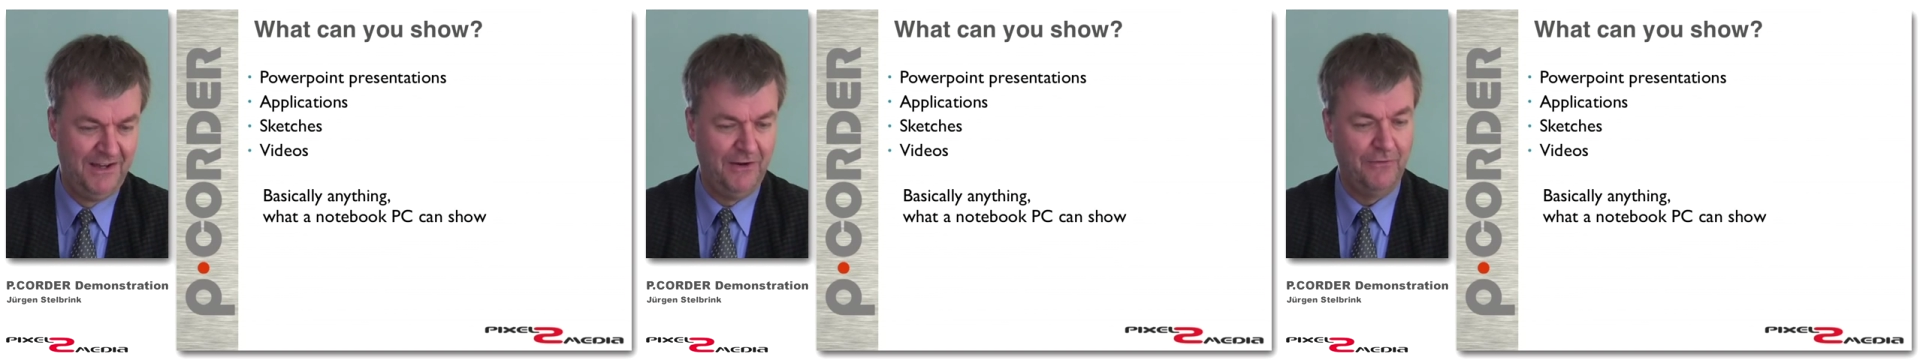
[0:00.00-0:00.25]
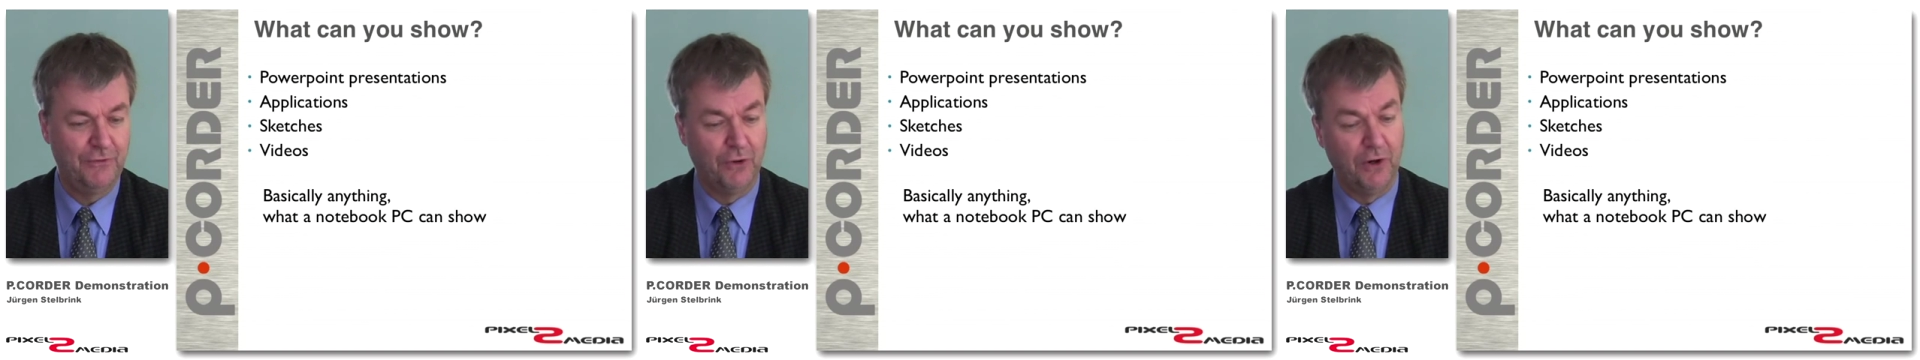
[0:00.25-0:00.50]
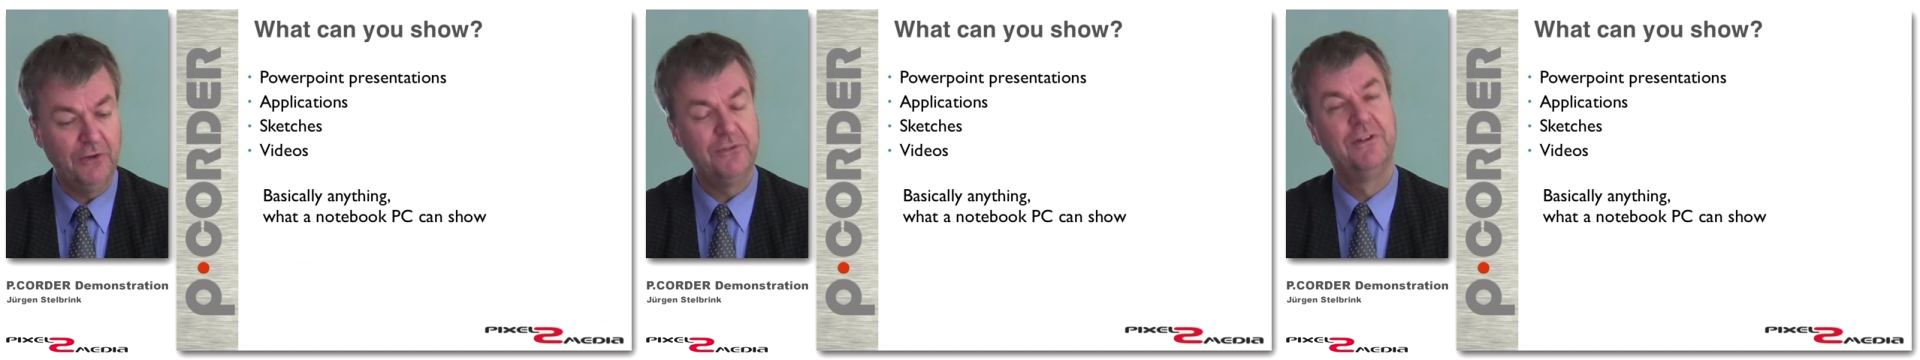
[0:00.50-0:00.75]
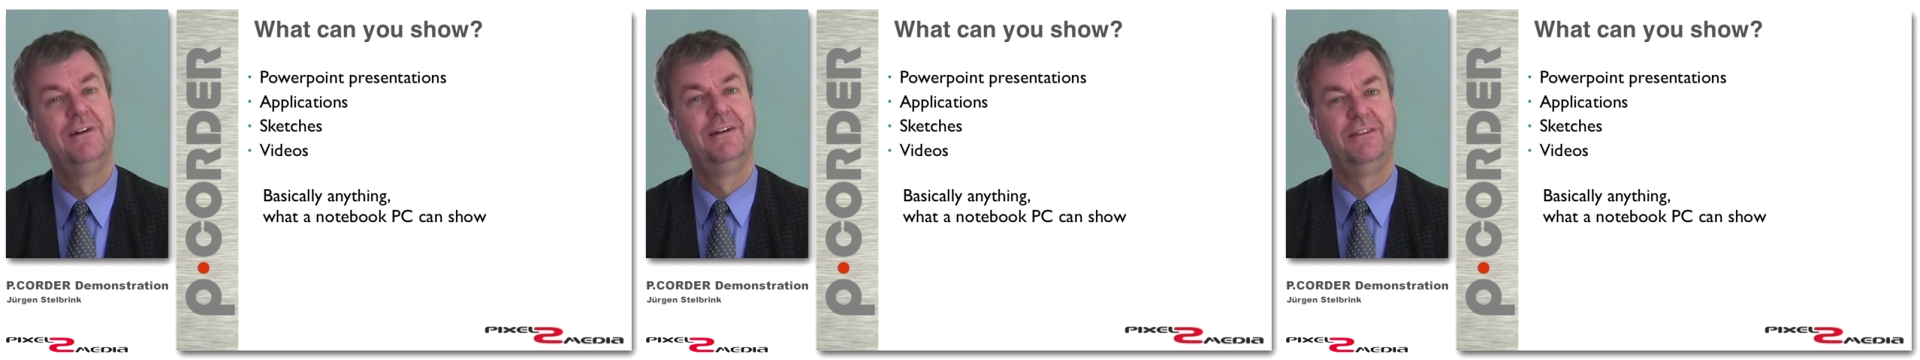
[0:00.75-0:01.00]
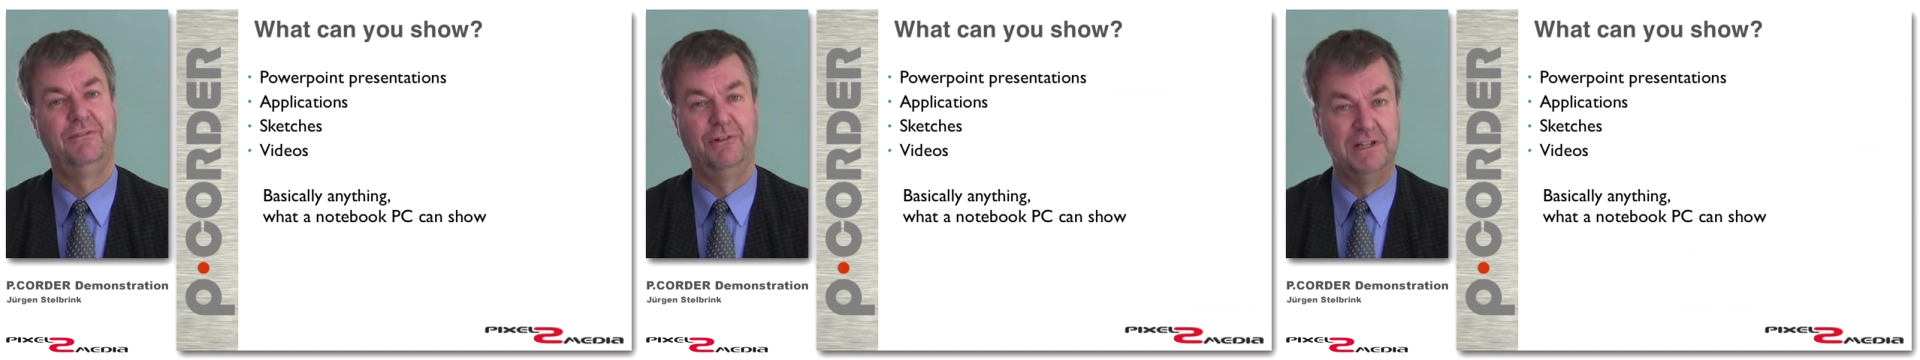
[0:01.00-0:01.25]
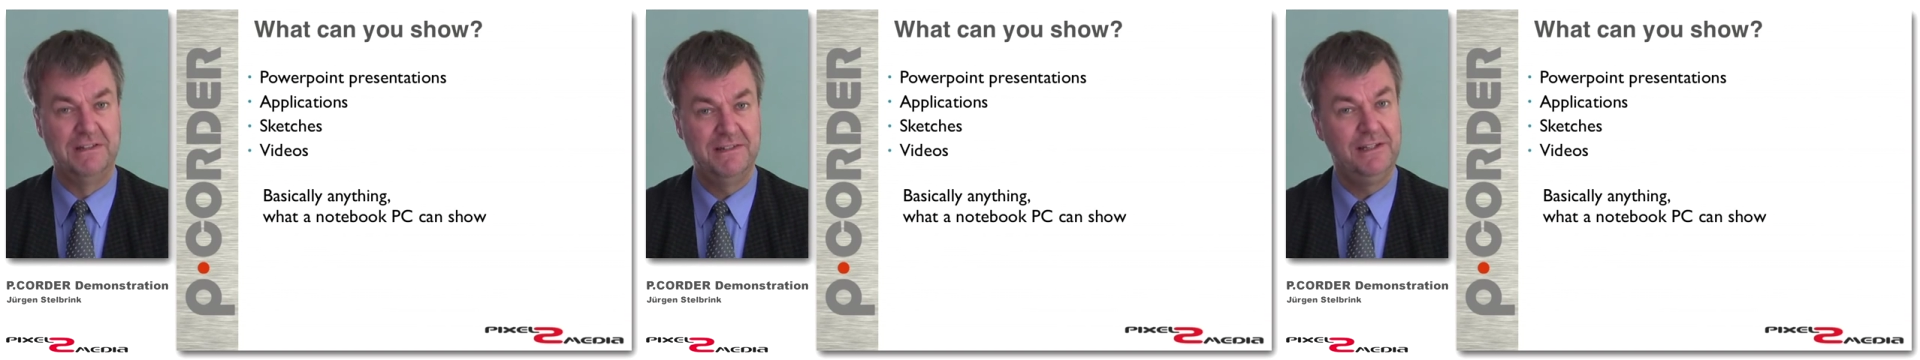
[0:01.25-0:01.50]
Of course, very
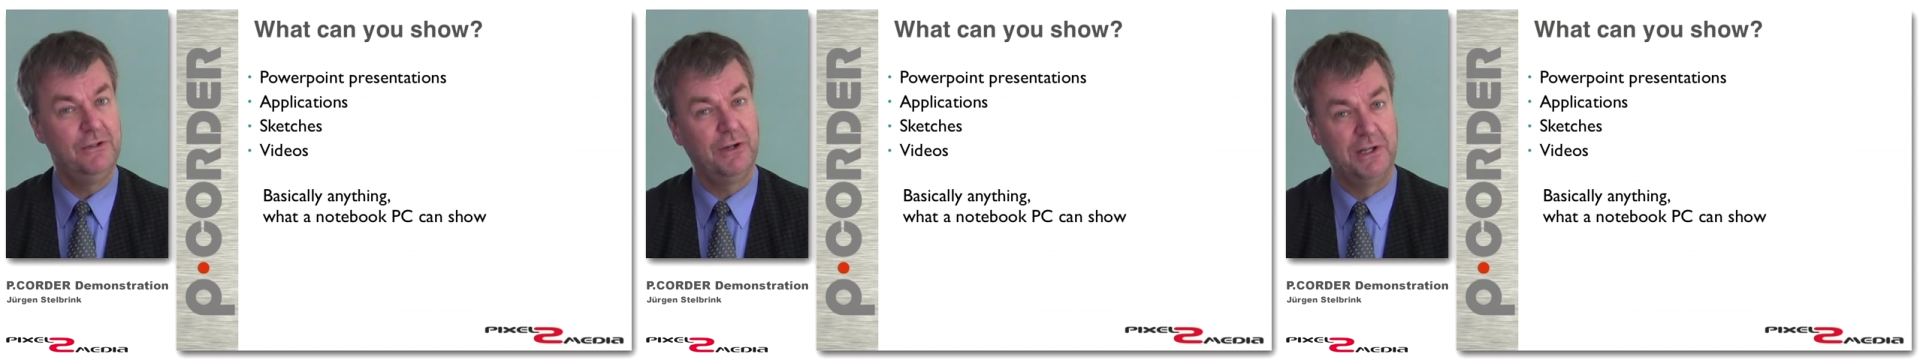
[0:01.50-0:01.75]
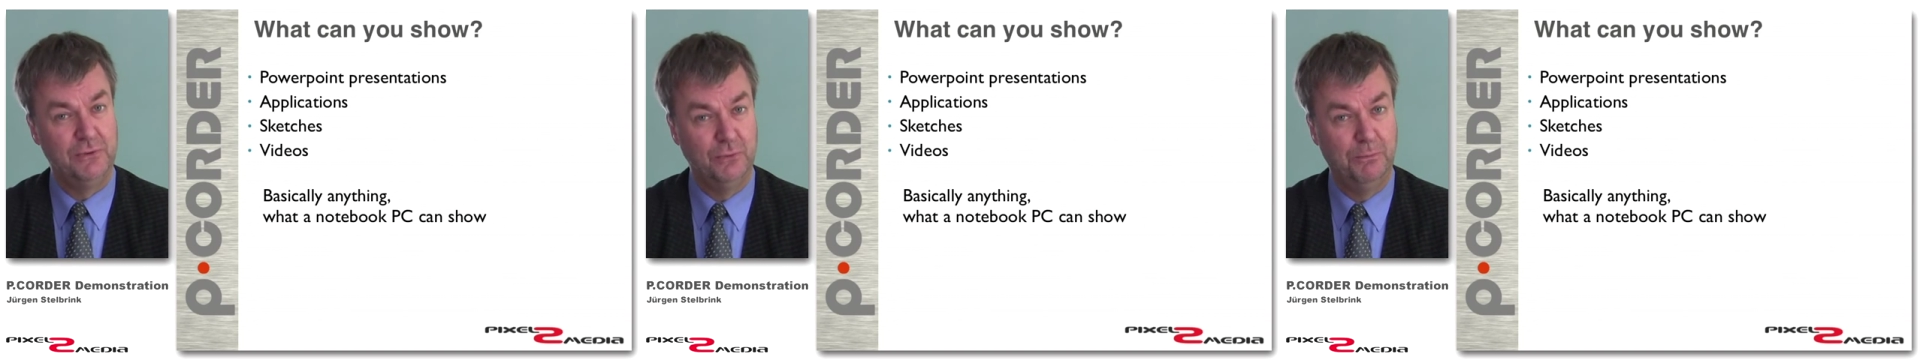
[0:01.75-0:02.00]
easy, you can do